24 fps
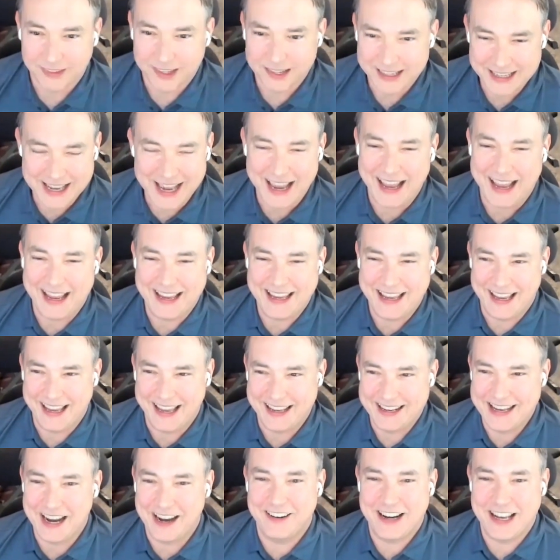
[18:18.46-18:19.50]
Yeah.
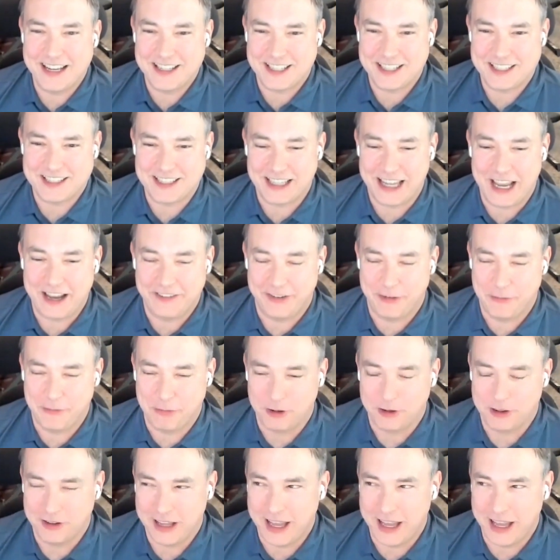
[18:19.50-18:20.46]
Nowadays it's laughable.